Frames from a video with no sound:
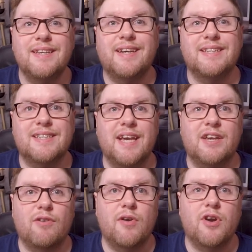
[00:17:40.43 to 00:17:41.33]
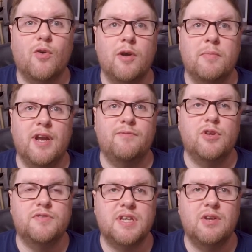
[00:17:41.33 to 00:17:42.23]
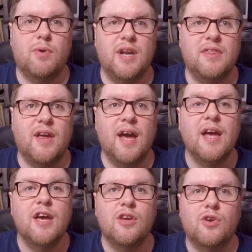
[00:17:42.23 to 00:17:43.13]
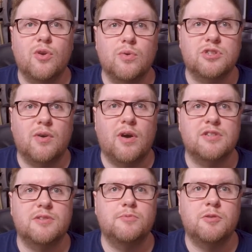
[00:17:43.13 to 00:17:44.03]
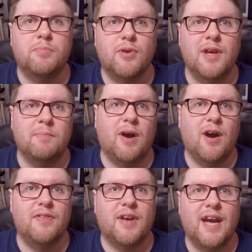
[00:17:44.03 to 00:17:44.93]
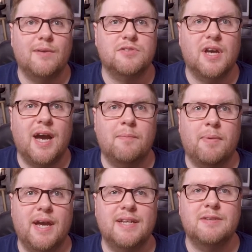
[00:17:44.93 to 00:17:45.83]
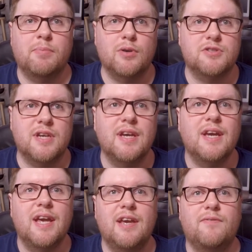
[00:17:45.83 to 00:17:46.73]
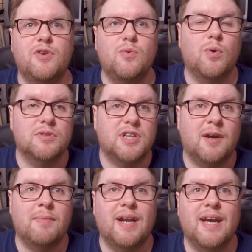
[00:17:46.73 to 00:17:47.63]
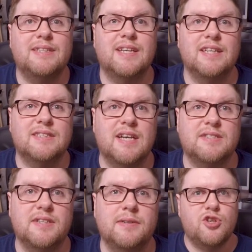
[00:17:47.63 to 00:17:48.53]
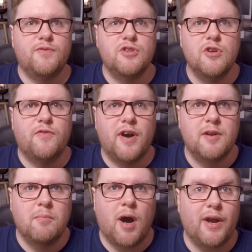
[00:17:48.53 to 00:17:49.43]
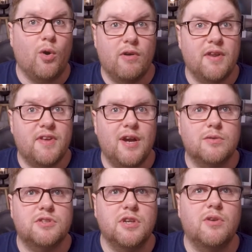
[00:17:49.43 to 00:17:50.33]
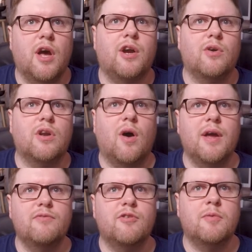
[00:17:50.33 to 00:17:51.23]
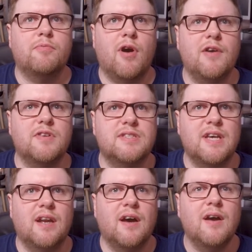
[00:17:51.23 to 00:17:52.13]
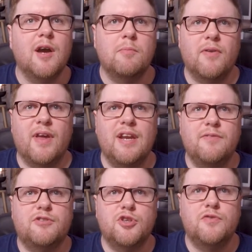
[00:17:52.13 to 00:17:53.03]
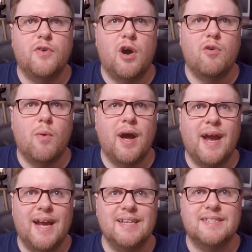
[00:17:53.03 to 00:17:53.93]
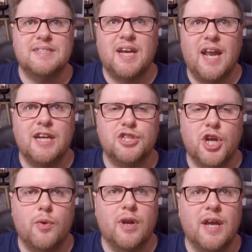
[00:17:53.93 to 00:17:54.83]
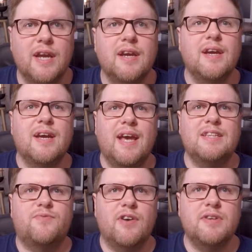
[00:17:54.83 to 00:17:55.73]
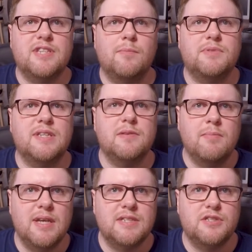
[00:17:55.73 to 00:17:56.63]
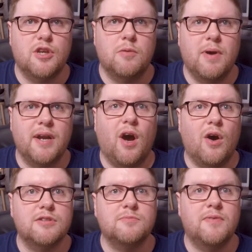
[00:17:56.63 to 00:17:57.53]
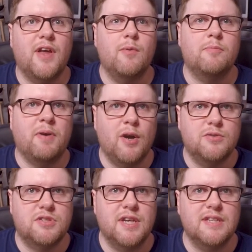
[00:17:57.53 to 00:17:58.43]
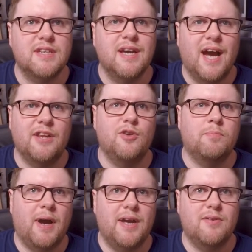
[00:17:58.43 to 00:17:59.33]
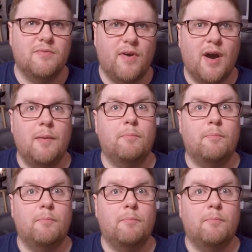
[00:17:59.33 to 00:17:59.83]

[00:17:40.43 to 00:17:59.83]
you can take your own equipment if you've seen one in there. You can also ask them to put it behind the counter and pay a deposit if you want to come back later and test it. So if you do find a mic or anything else that you like online from a private seller, but they live too far away and it says collection only, it's very tempting to message them and ask them if they would post it and you pay them via